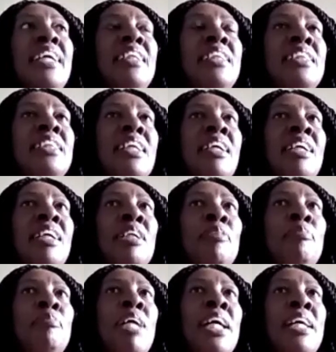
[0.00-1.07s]
And
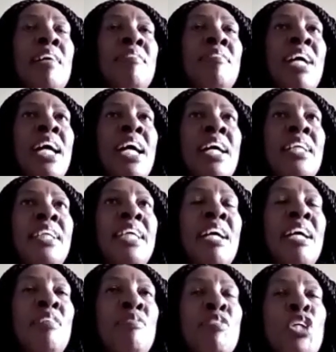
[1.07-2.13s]
I've had
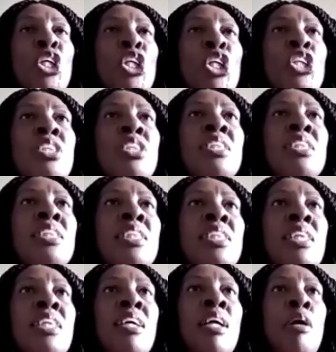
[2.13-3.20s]

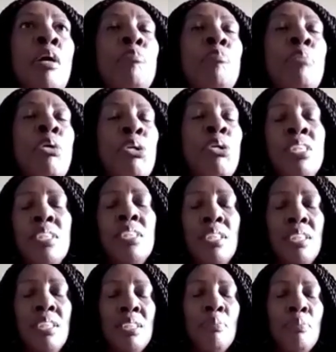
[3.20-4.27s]
diverse
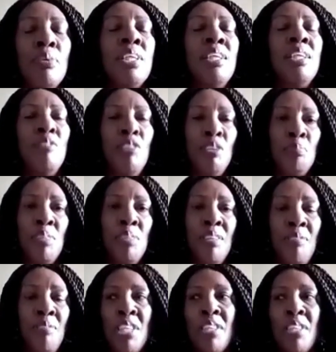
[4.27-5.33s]
persons working with me,
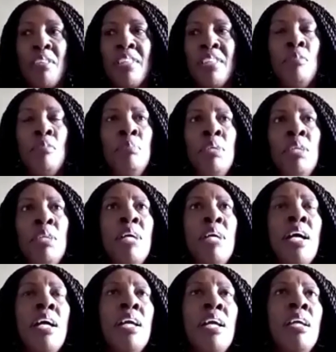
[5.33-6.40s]
whether it be
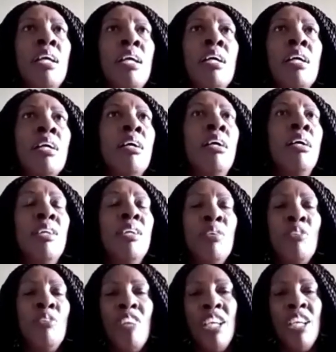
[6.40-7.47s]
by
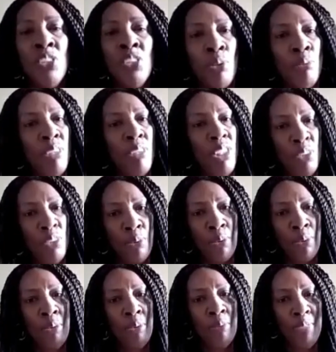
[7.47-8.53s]
color, race, creed,
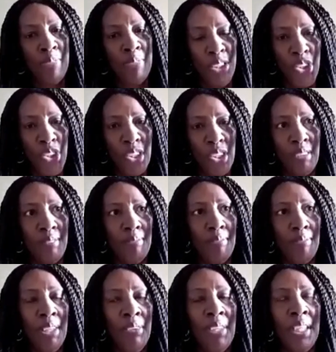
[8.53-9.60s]
or religion.
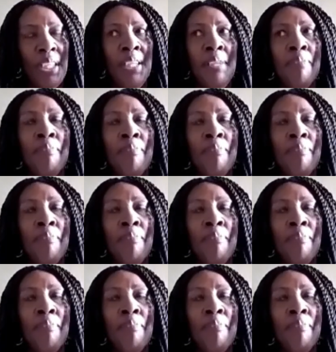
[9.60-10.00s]
Okay.